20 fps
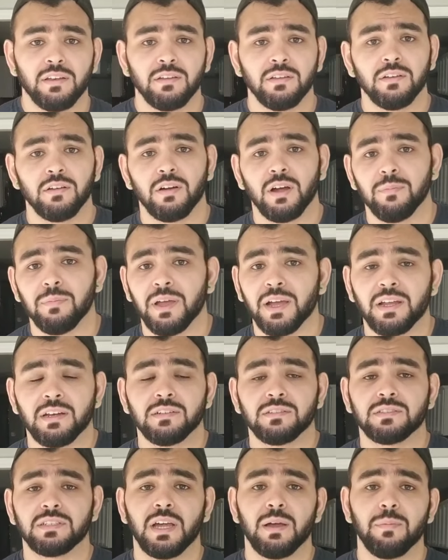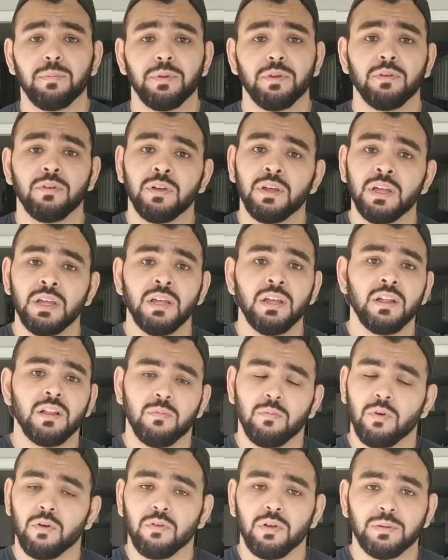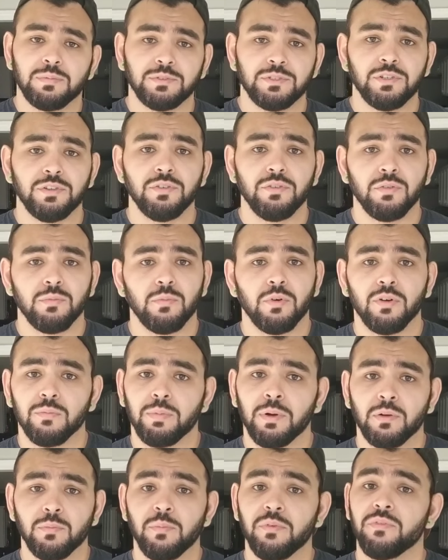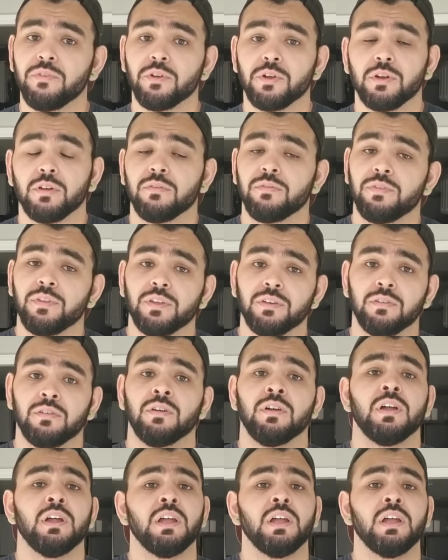You know, I'm not going to stop you. The more reps you do, the more pumped you're going to feel,